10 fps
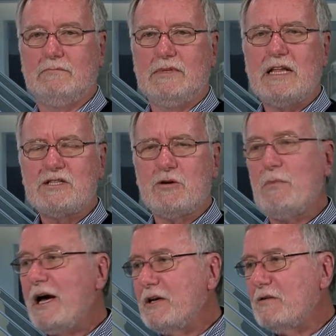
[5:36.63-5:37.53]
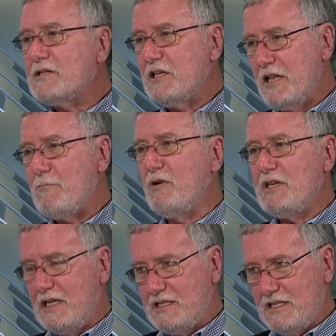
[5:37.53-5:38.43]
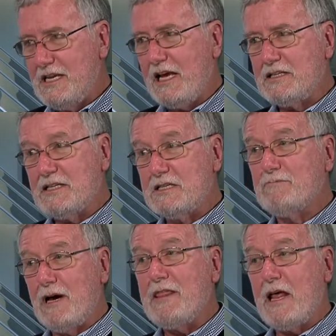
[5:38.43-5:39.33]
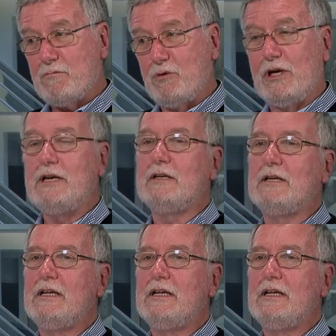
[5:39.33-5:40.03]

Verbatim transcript: not so minor celebrities in Texas by that point,